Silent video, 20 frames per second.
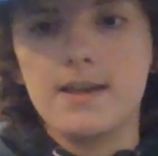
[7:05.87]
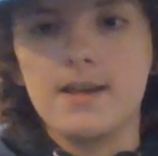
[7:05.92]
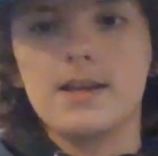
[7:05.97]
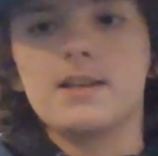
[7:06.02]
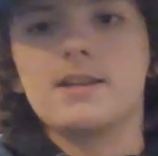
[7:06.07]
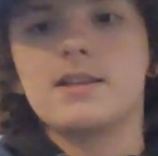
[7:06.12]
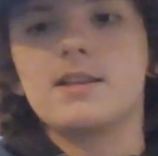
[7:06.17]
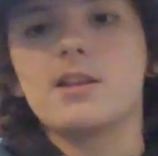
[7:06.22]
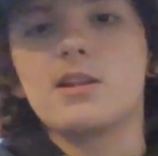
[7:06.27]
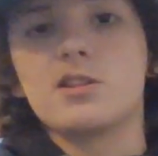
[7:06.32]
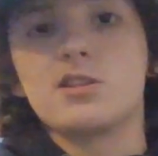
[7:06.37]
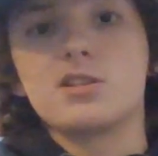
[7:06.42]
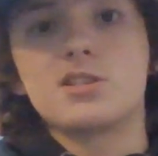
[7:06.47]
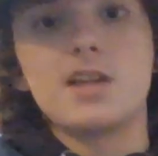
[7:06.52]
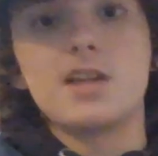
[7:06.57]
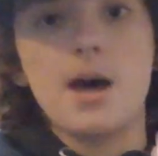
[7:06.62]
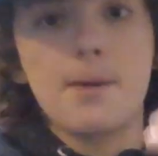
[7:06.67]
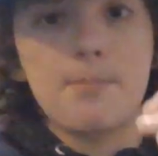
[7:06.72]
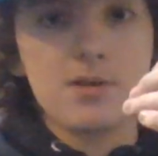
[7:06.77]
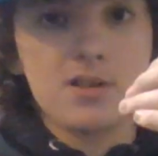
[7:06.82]
and he didn't
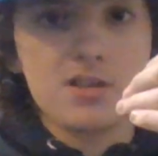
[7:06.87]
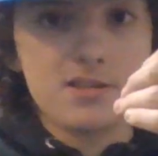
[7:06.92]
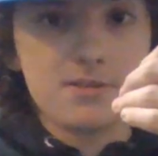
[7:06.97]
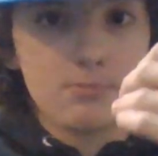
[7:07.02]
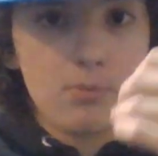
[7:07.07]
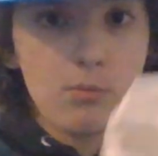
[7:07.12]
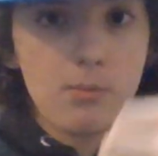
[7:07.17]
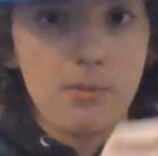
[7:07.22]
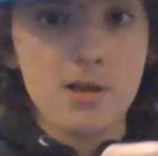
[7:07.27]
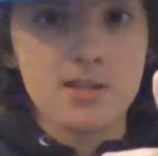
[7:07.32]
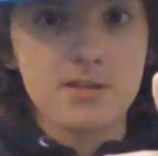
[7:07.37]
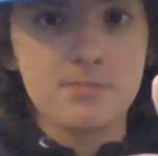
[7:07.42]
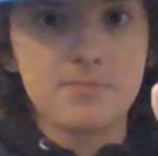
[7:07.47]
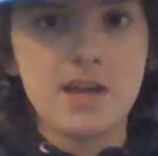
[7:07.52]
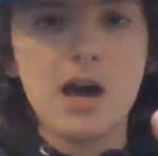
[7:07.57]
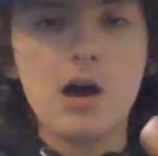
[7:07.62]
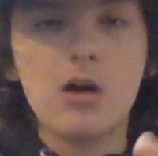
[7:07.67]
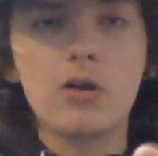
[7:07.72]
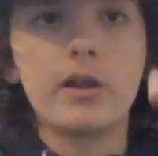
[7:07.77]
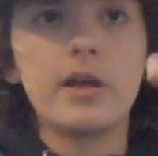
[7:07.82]
stop his momentum
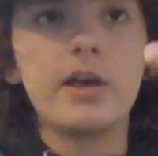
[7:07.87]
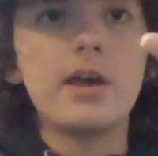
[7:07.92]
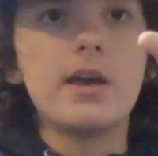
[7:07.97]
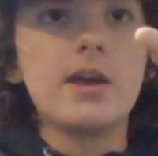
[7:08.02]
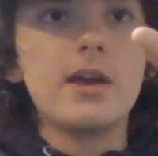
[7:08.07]
down,